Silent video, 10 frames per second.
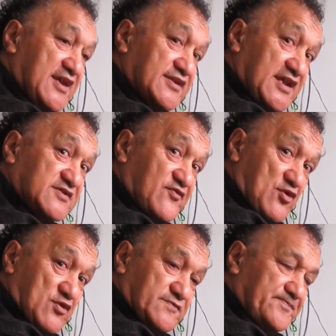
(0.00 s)
and that's
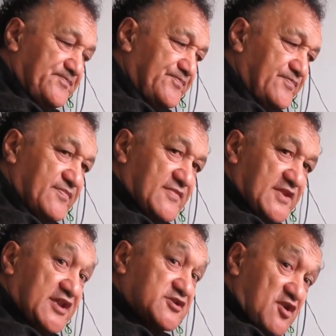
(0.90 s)
fraud.
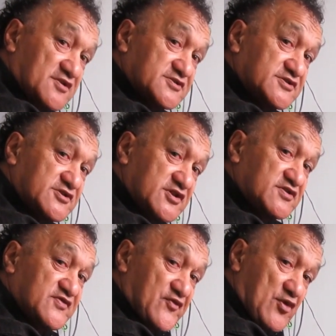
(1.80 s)
It
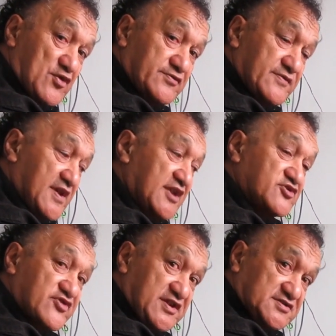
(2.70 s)
constitutes fraud
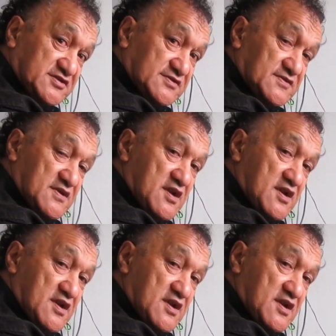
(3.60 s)
and treason